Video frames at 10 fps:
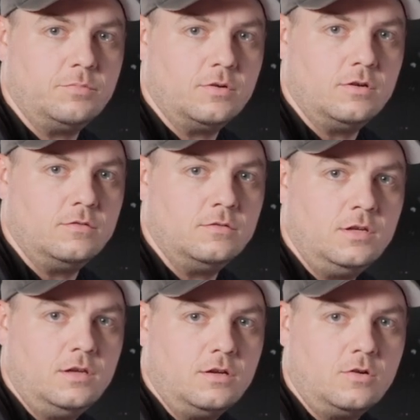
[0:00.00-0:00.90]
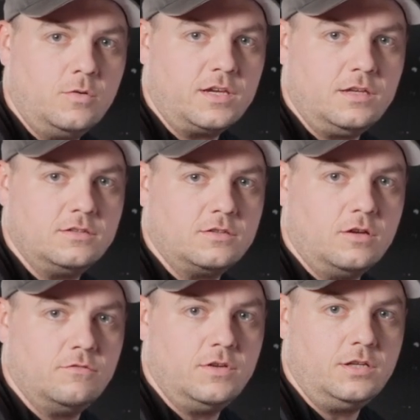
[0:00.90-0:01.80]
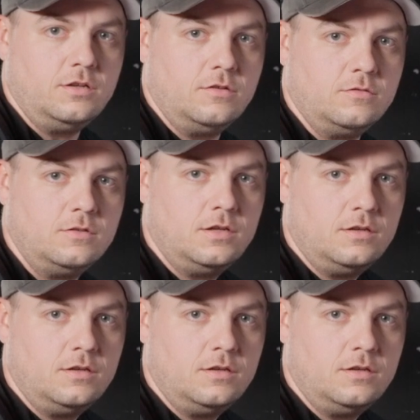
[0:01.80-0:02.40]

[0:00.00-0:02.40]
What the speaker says: Pro. Quick install video.